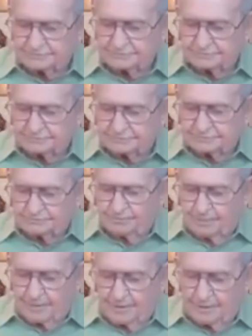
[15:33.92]

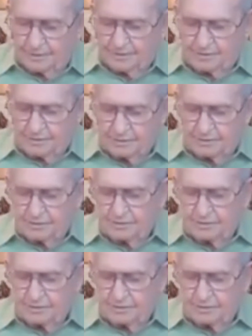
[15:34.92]
Nothing is said.